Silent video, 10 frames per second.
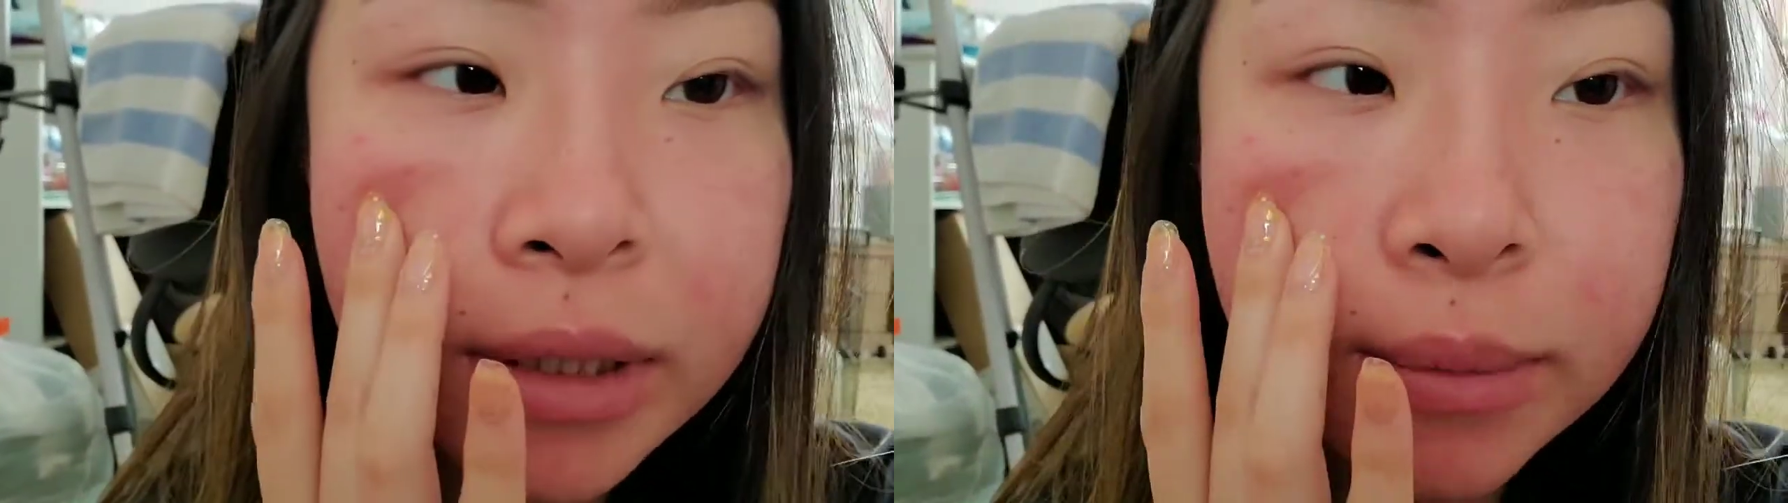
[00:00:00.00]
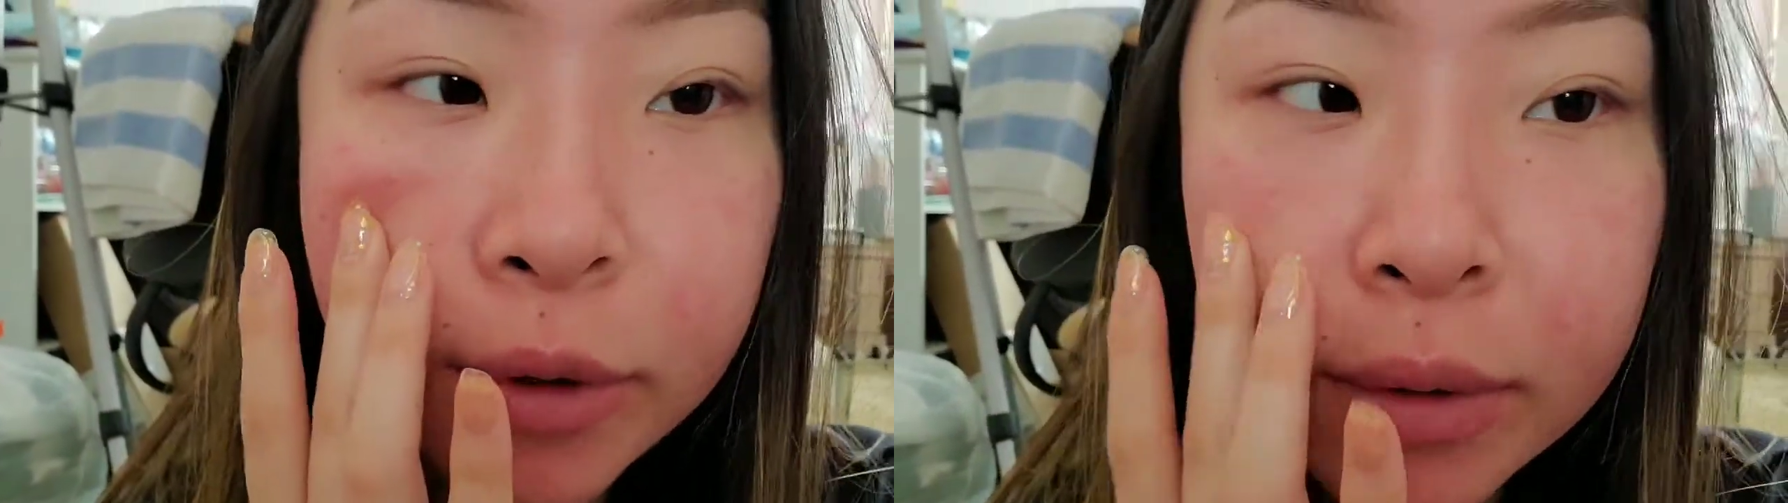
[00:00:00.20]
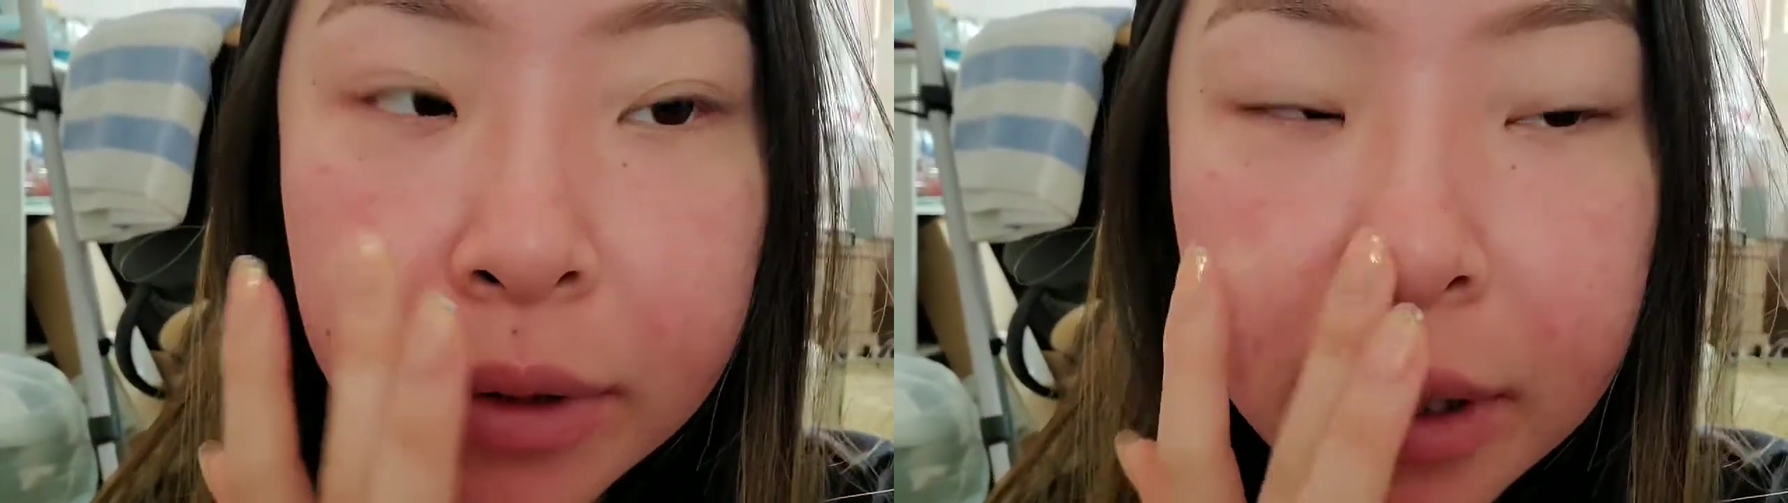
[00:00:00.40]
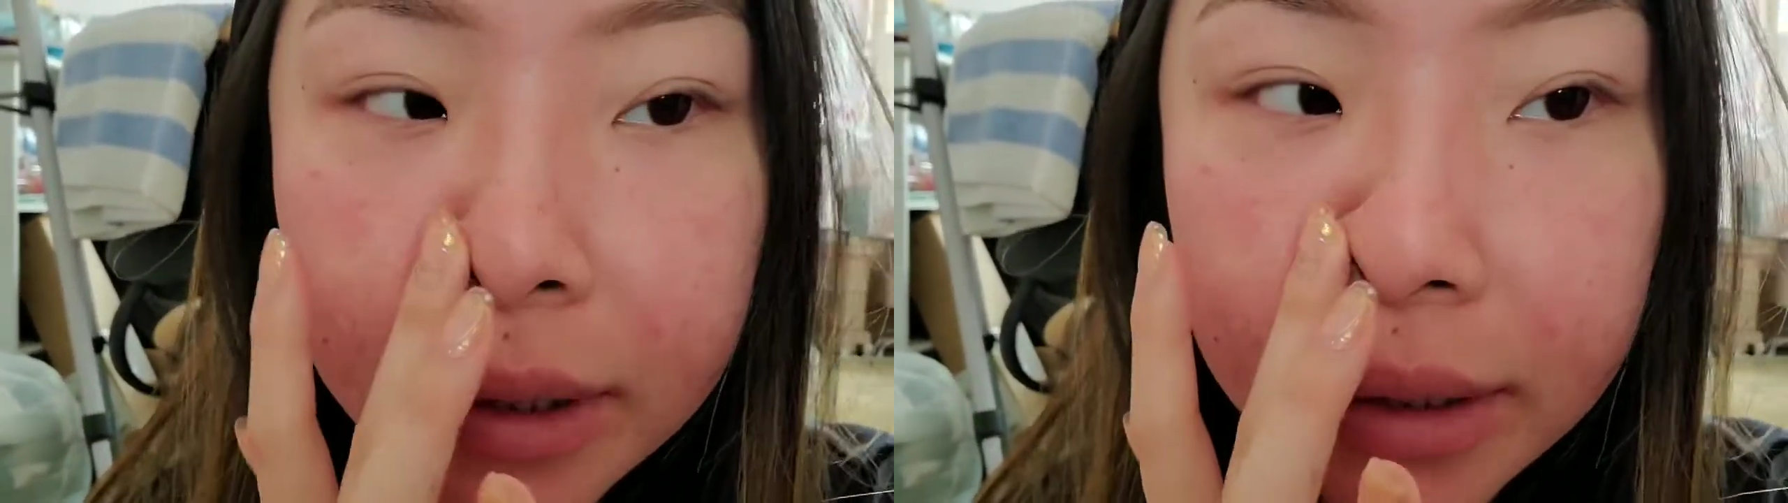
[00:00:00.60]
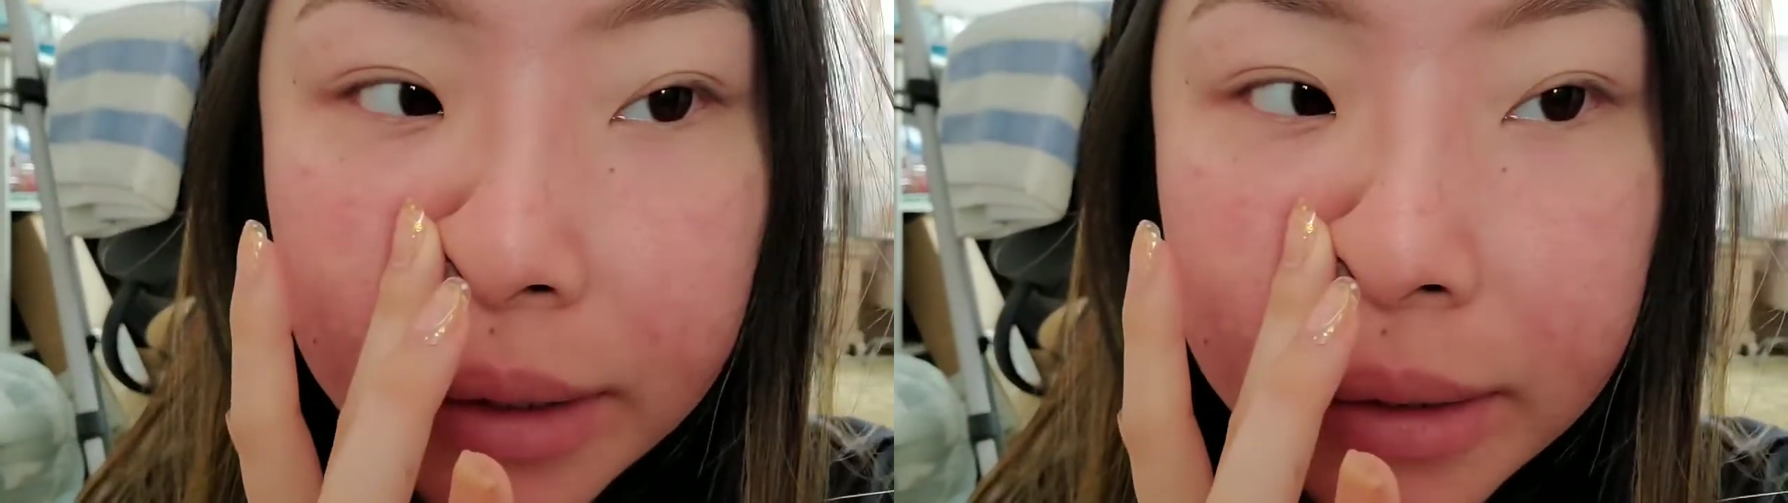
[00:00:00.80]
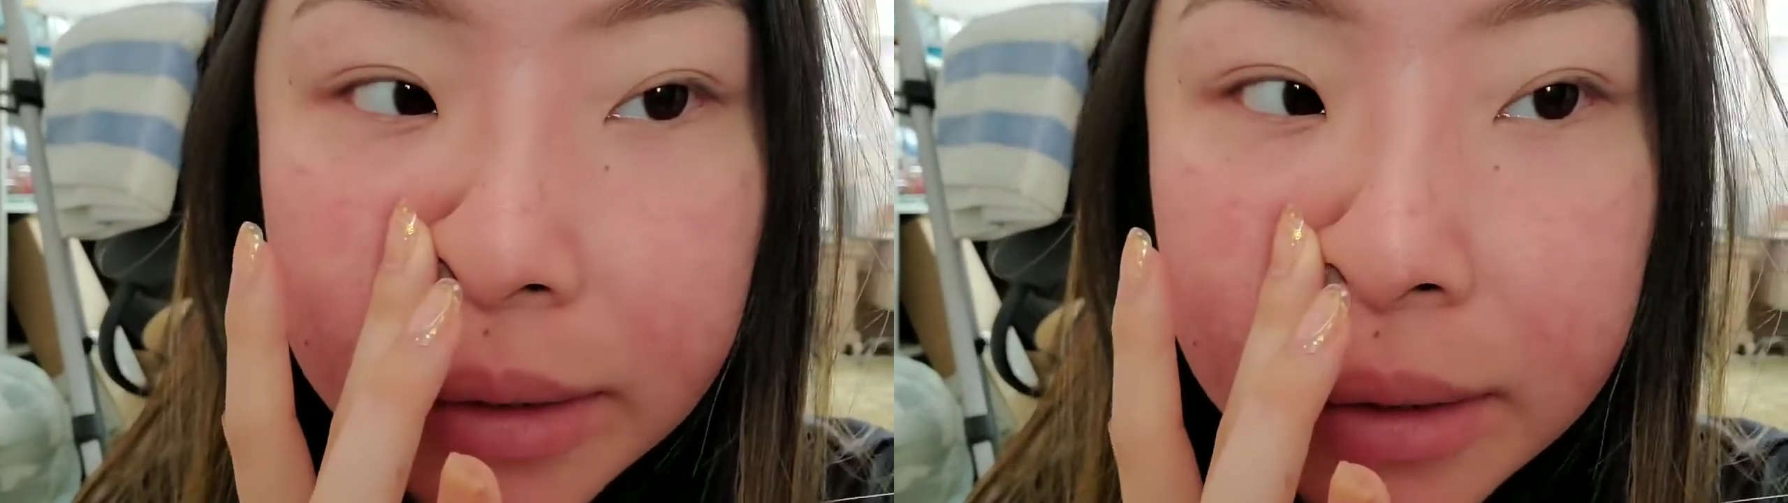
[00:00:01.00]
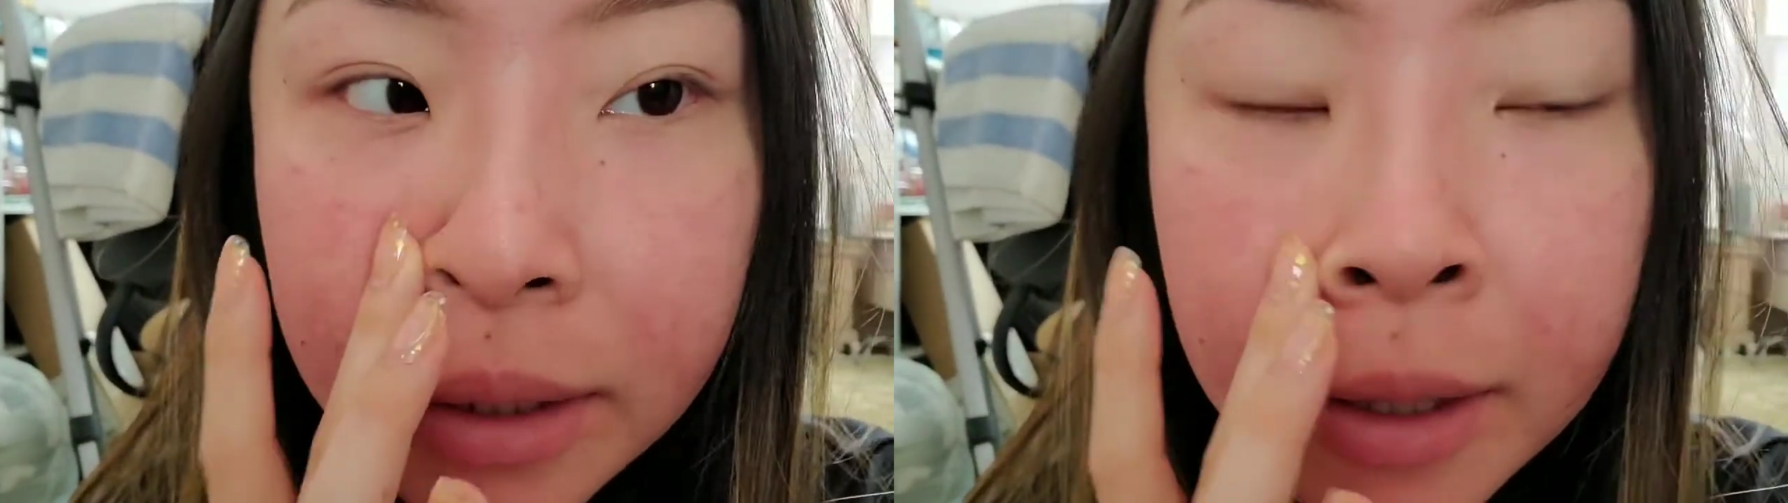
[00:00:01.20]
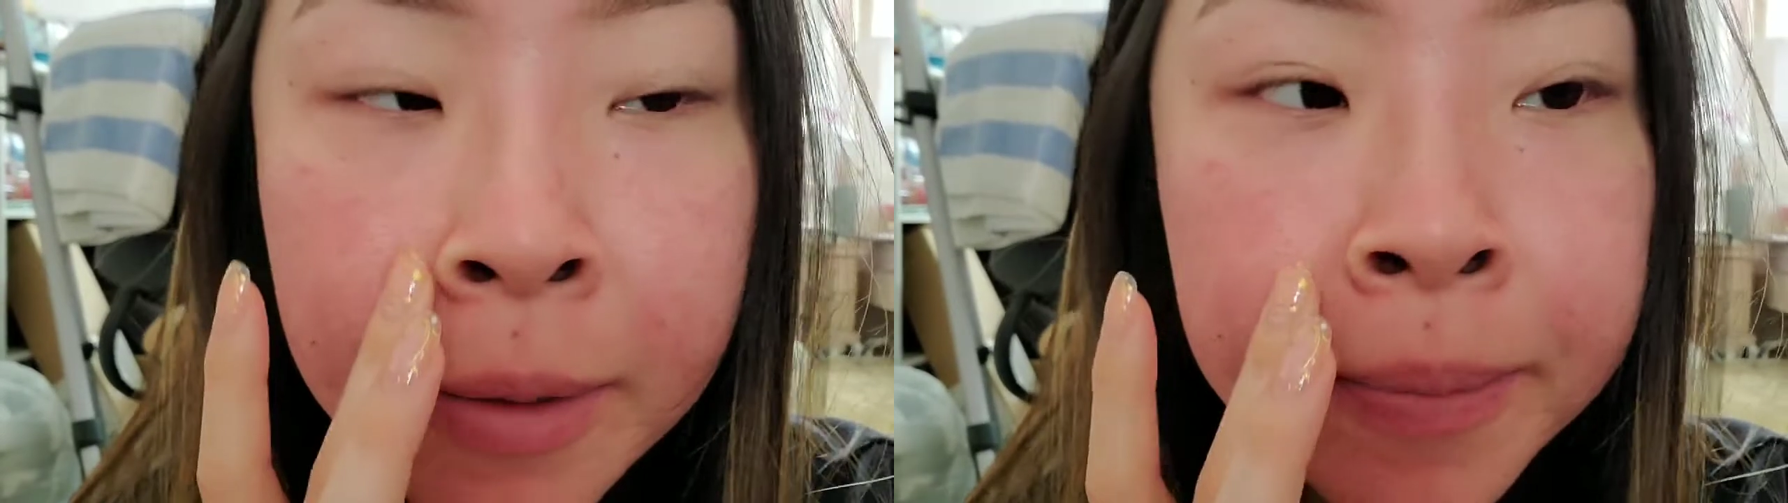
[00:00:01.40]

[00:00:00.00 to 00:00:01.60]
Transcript: smoother than it is